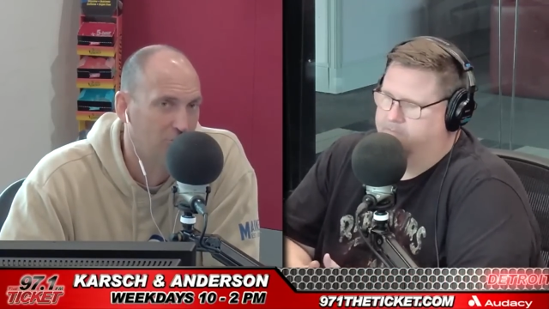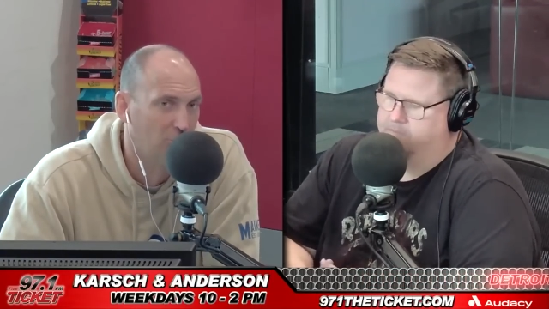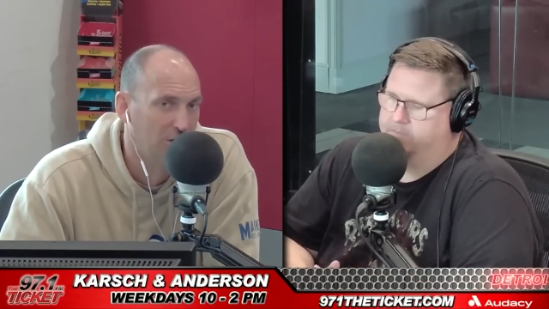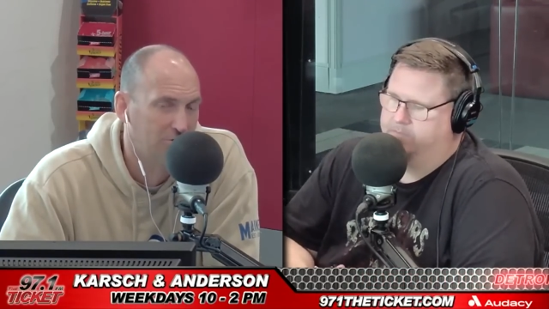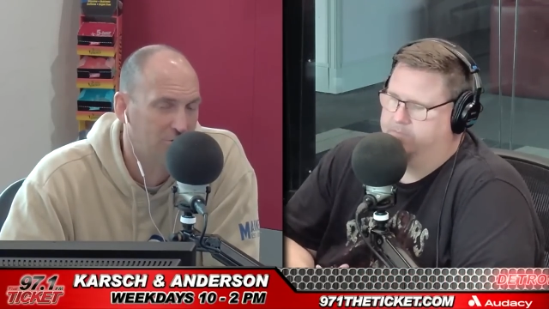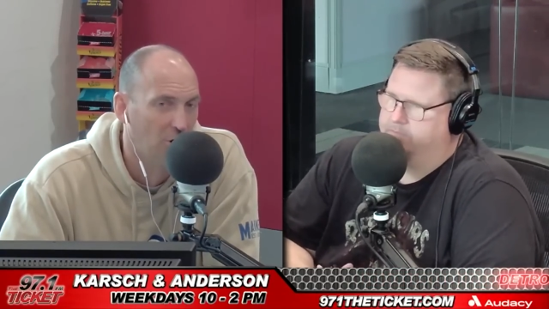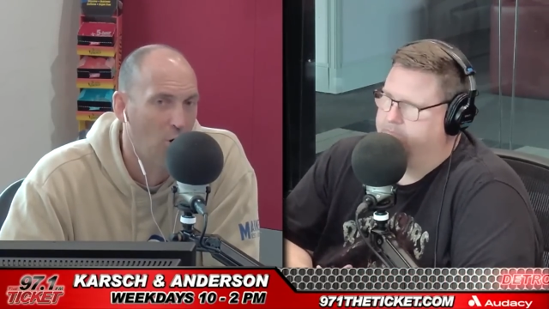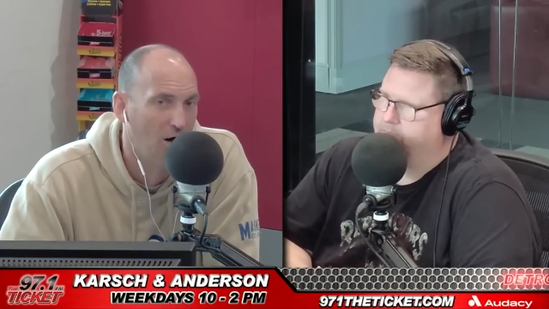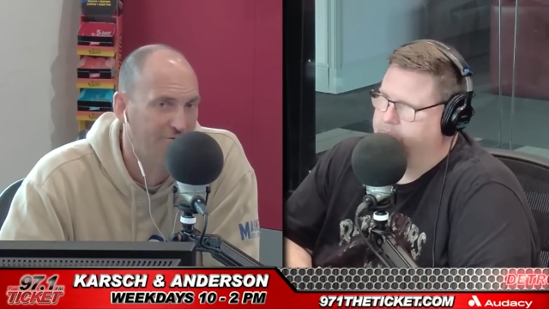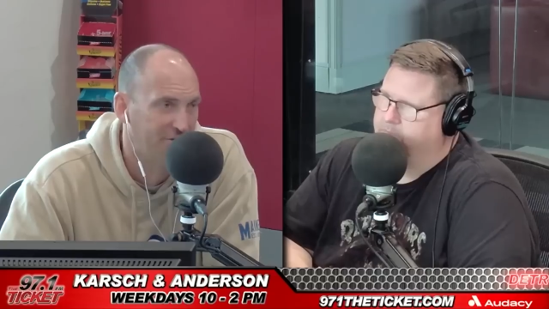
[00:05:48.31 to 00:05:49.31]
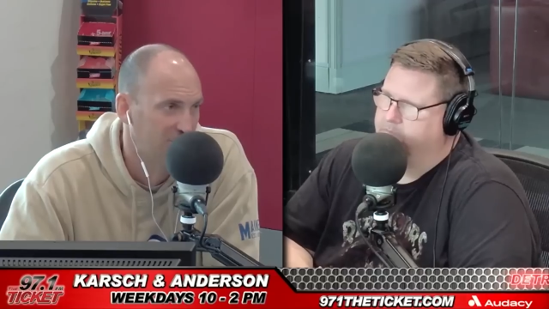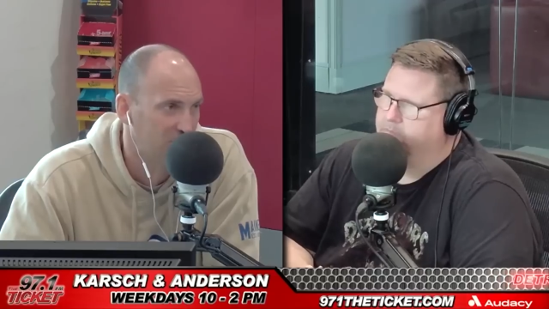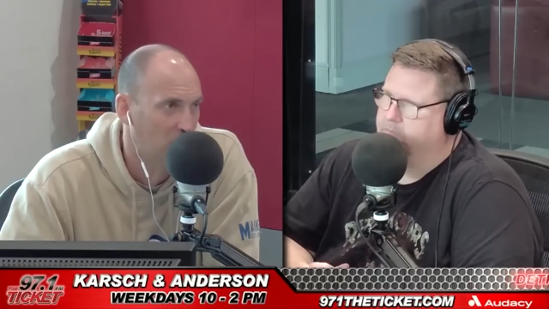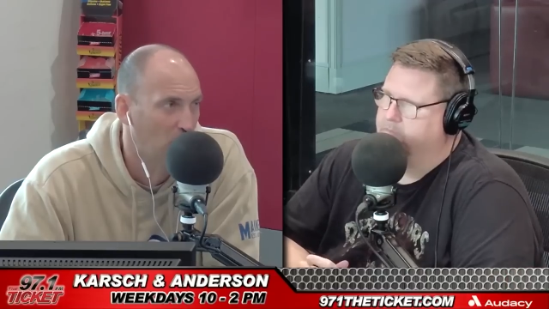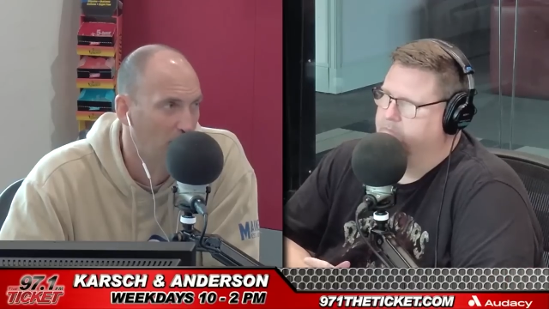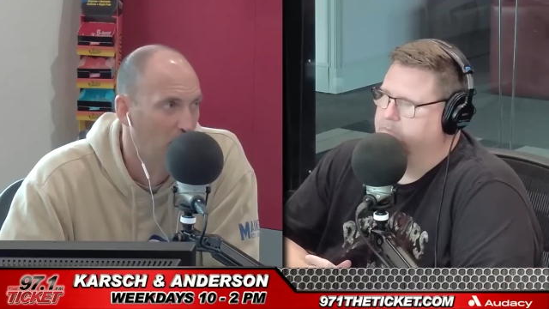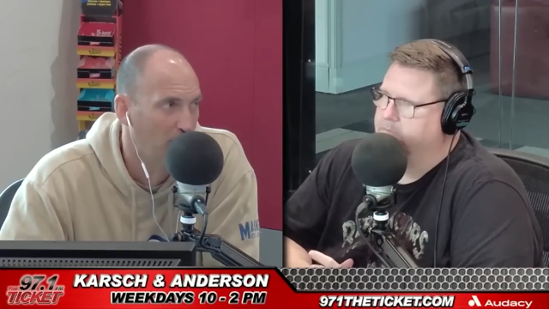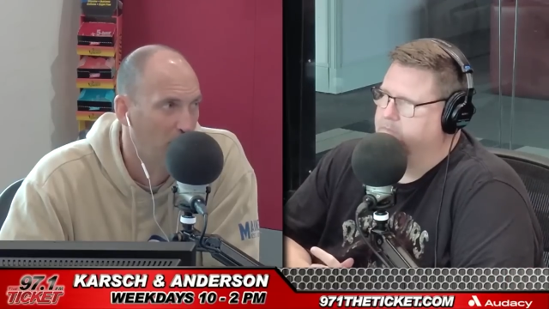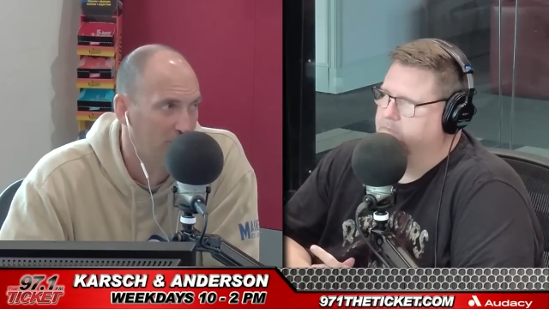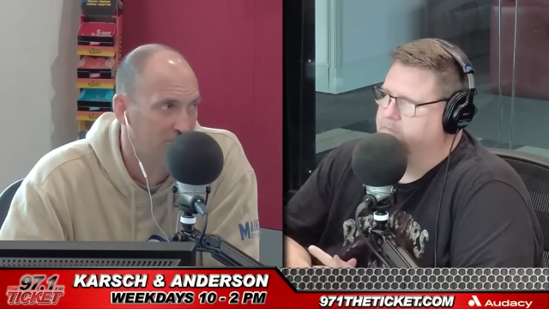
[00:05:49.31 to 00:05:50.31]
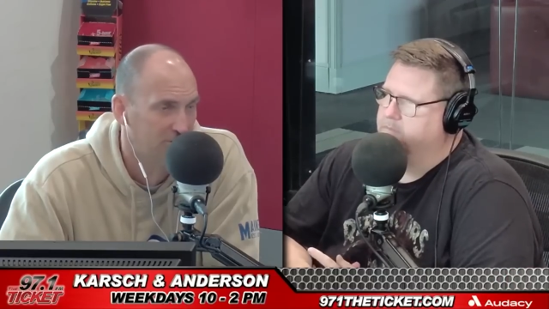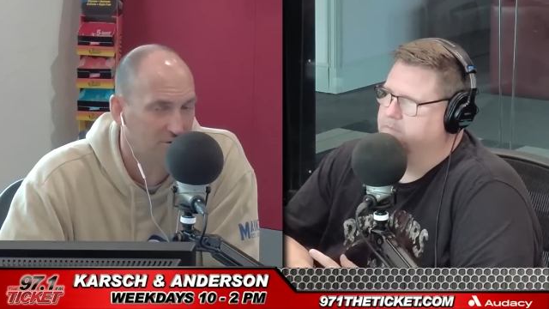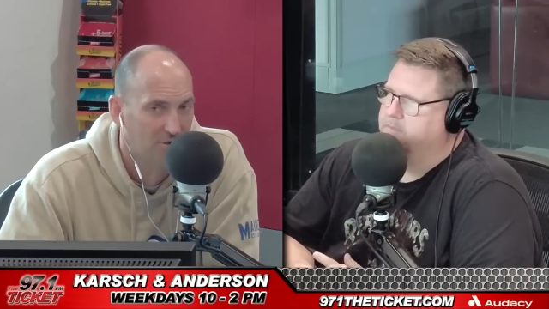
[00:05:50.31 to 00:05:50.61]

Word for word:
Speaker 1: 2 weeks, no offense has scored more points